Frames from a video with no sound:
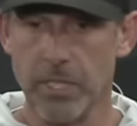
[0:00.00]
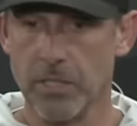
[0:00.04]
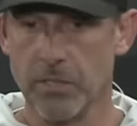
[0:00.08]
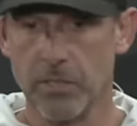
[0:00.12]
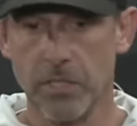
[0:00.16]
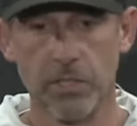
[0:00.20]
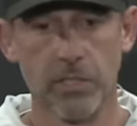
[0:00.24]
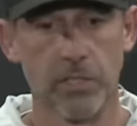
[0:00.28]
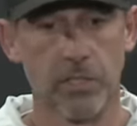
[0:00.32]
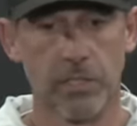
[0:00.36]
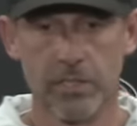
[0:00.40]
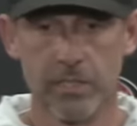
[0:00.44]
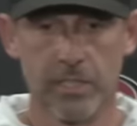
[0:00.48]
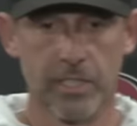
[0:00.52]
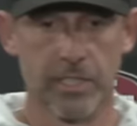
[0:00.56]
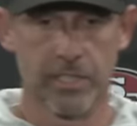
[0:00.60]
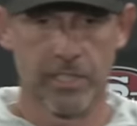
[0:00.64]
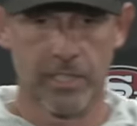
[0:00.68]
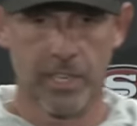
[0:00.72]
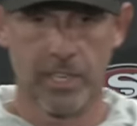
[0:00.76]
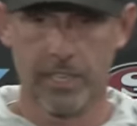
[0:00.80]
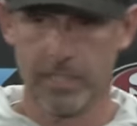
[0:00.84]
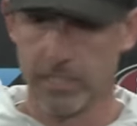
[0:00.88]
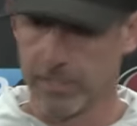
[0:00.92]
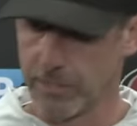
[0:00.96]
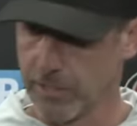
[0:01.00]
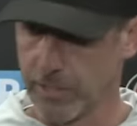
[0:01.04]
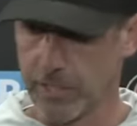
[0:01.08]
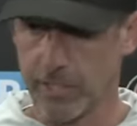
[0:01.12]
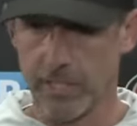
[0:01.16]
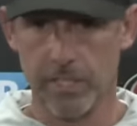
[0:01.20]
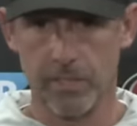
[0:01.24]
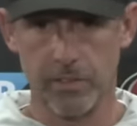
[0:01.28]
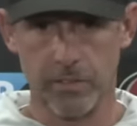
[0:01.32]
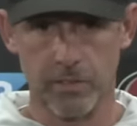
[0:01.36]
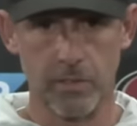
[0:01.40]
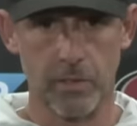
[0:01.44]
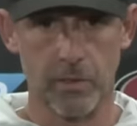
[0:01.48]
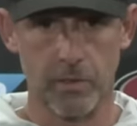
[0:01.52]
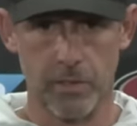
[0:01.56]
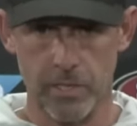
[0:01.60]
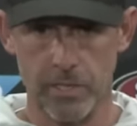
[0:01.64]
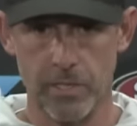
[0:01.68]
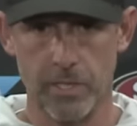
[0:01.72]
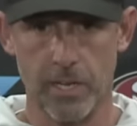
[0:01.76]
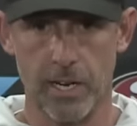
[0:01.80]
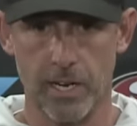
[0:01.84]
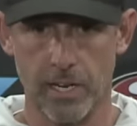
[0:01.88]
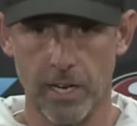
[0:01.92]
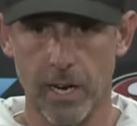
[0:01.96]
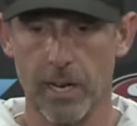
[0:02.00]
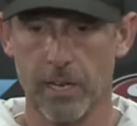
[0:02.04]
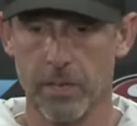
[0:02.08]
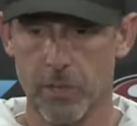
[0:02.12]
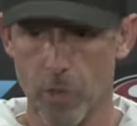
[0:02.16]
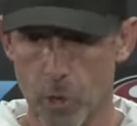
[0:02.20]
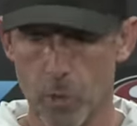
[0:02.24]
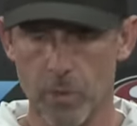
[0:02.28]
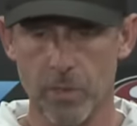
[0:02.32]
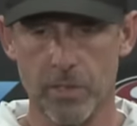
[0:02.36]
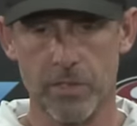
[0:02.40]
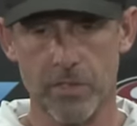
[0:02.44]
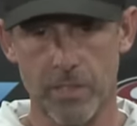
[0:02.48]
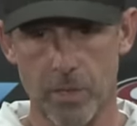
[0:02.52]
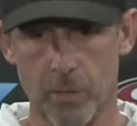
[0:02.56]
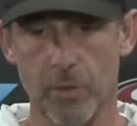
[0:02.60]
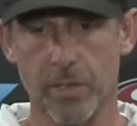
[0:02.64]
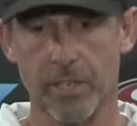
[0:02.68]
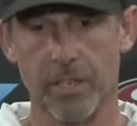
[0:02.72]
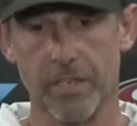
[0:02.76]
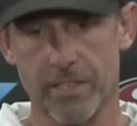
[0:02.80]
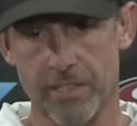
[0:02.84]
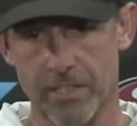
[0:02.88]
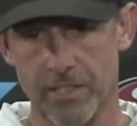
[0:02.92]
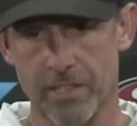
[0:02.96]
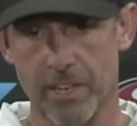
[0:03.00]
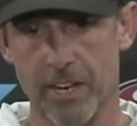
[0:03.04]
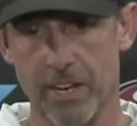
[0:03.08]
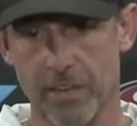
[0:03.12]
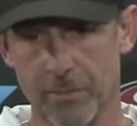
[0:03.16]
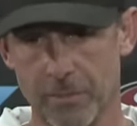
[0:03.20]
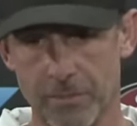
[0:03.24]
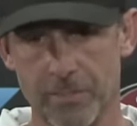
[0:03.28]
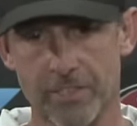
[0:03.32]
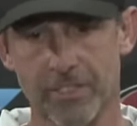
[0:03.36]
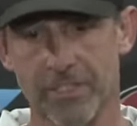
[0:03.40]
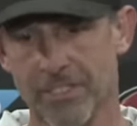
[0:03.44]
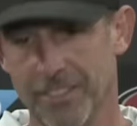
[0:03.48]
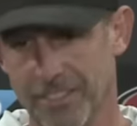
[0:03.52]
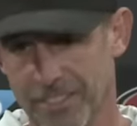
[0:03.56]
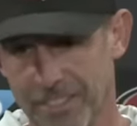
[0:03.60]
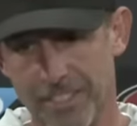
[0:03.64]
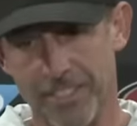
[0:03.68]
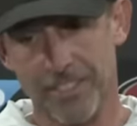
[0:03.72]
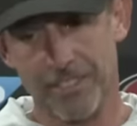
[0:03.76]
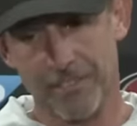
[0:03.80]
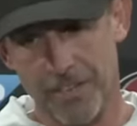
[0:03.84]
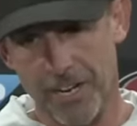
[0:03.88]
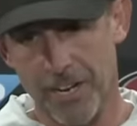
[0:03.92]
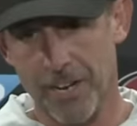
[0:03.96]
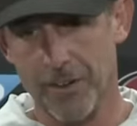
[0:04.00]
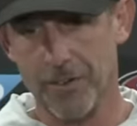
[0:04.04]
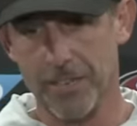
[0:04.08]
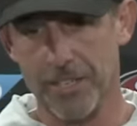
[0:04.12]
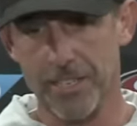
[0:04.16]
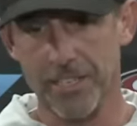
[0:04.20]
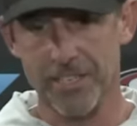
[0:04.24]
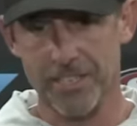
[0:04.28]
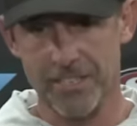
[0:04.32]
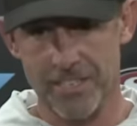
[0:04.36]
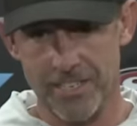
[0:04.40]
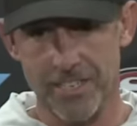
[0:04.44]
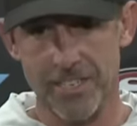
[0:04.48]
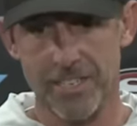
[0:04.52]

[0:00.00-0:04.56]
too. And I can look in and see what he's saying. I know when someone gets slammed and how it is.